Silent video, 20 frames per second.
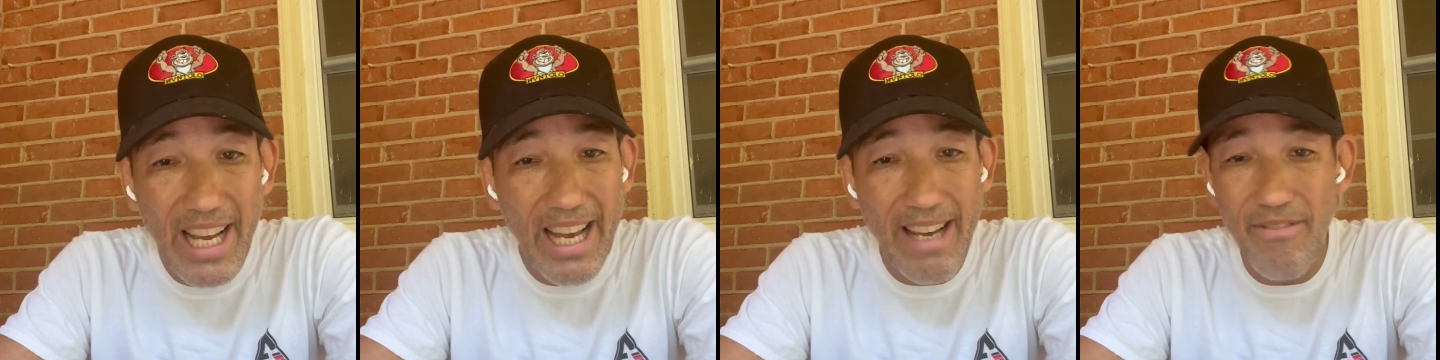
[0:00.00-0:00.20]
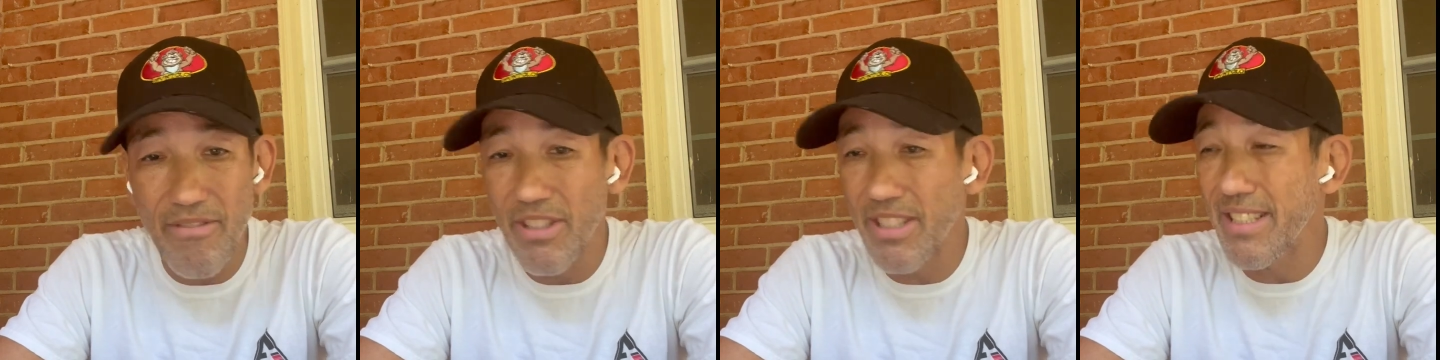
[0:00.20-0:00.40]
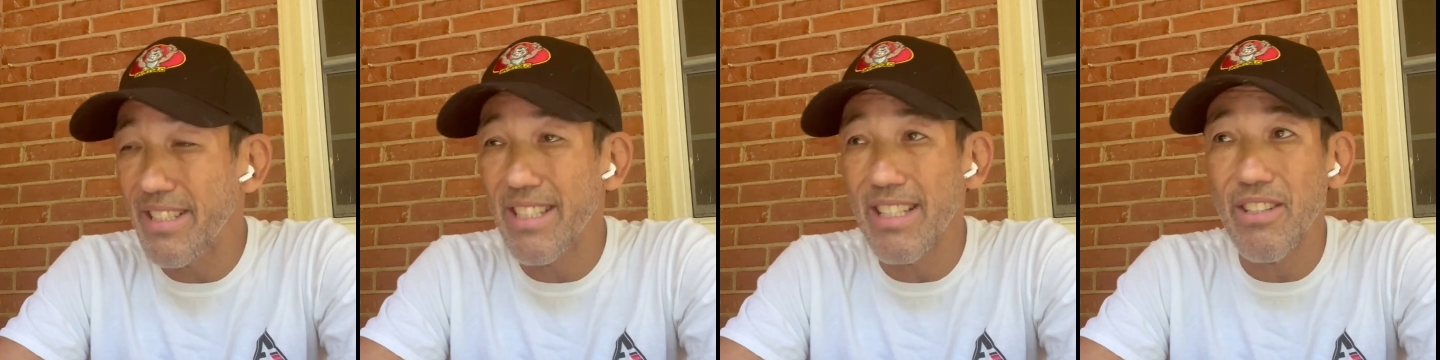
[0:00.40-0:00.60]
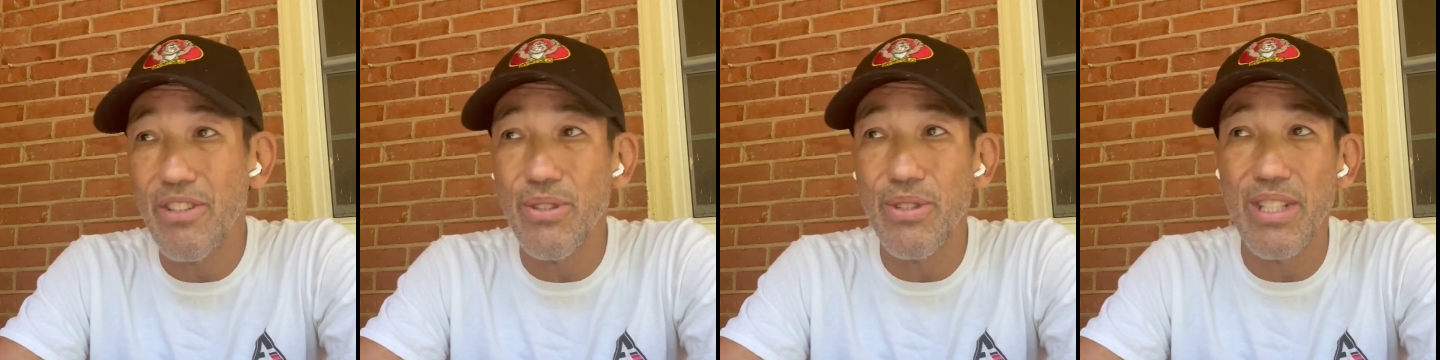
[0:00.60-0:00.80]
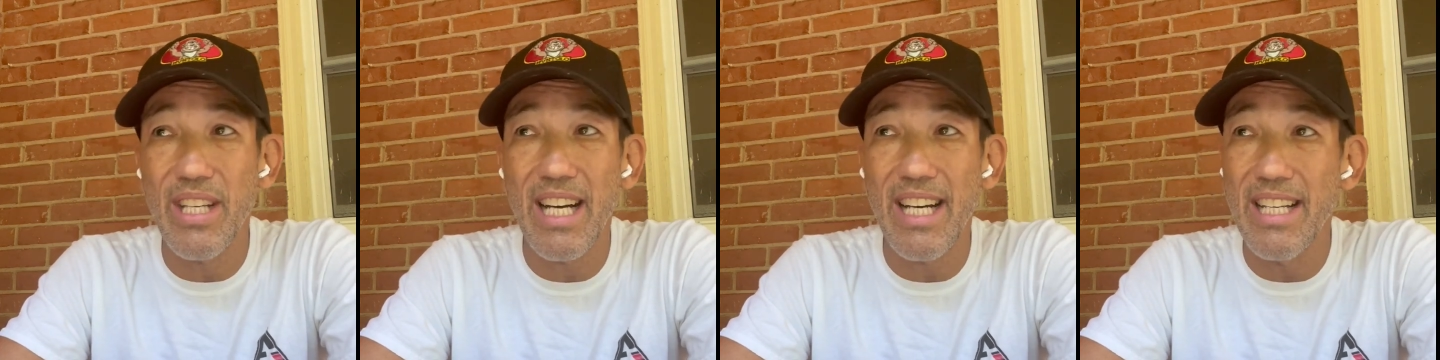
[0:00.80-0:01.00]
every
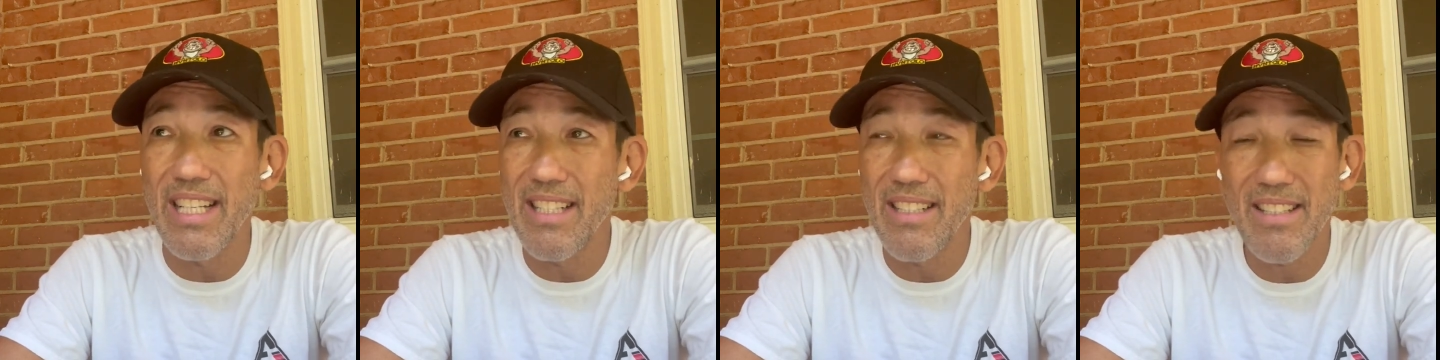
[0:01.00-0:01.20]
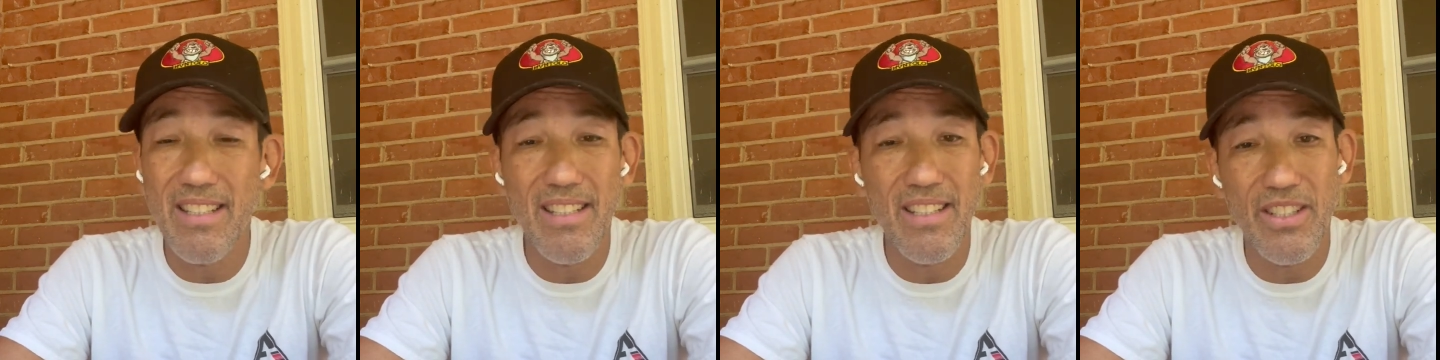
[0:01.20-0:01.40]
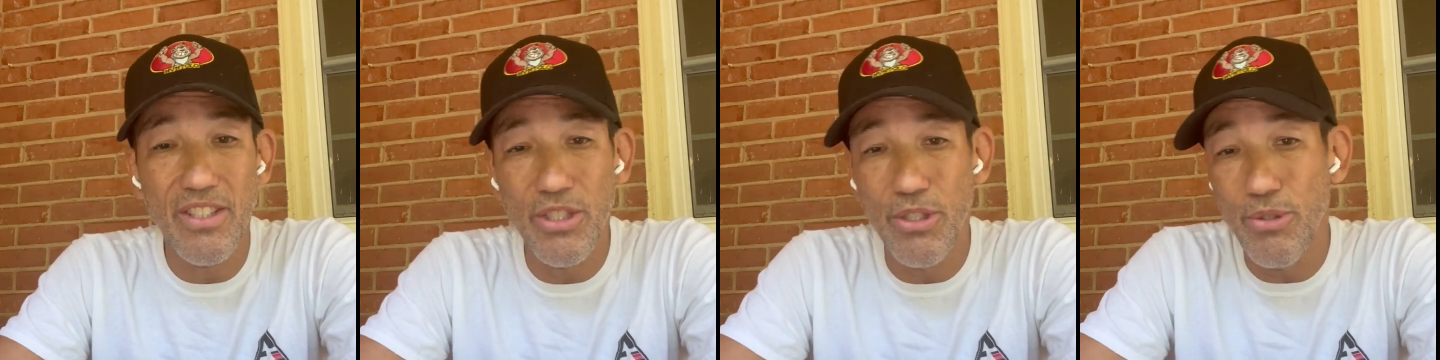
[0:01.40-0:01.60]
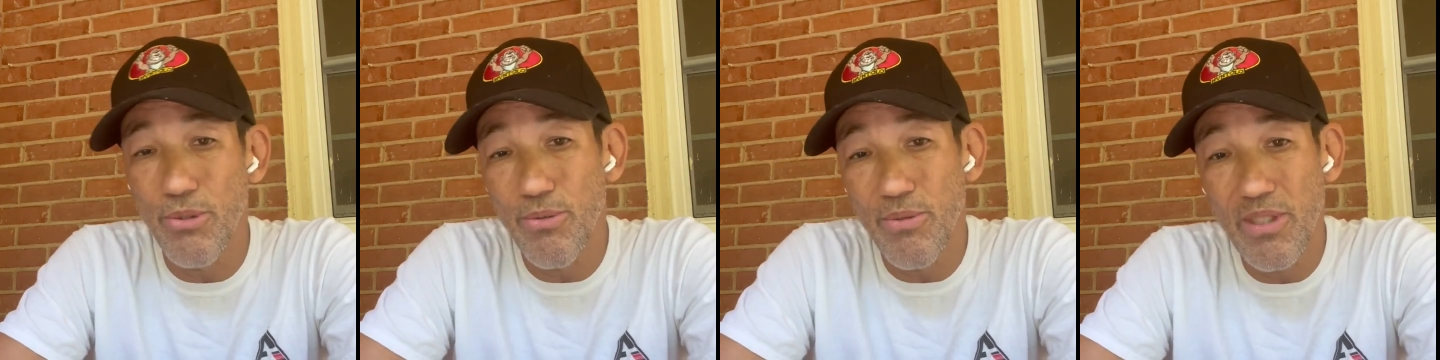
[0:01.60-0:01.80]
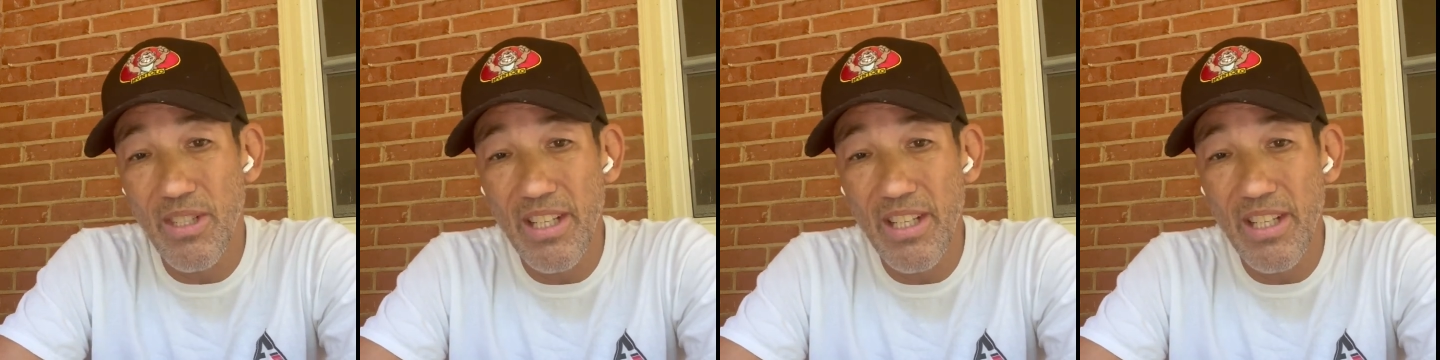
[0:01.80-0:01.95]
single night. You